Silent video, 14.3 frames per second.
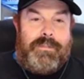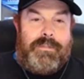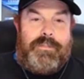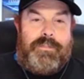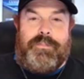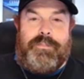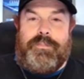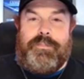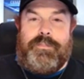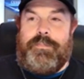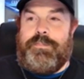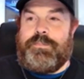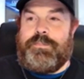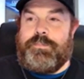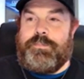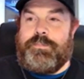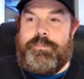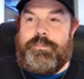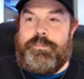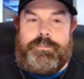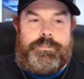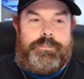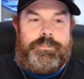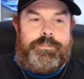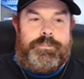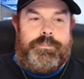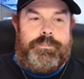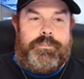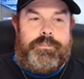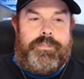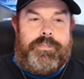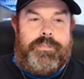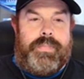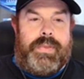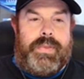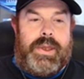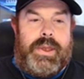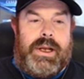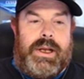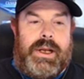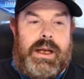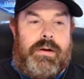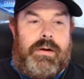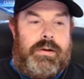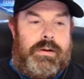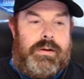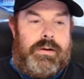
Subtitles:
(not speaking)